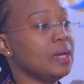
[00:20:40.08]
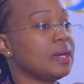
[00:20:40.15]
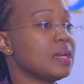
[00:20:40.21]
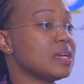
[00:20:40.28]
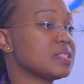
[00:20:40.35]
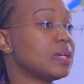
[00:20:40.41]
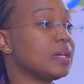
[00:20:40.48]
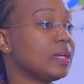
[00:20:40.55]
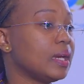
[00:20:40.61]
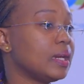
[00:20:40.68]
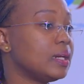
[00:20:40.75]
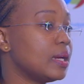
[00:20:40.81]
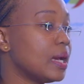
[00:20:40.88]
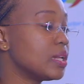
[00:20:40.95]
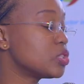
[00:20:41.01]
doesn't
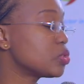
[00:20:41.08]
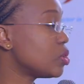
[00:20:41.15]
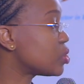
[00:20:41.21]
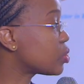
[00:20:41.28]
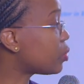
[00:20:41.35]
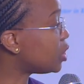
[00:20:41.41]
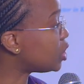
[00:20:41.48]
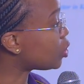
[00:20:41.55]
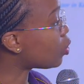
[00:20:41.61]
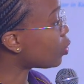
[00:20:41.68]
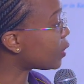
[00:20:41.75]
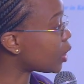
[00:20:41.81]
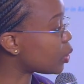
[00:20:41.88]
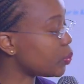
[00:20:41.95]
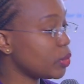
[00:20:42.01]
get done. So it's
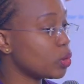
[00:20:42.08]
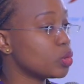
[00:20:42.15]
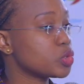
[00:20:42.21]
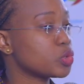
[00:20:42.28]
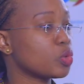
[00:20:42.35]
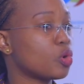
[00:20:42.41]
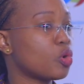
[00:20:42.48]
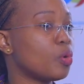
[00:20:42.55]
critical that we also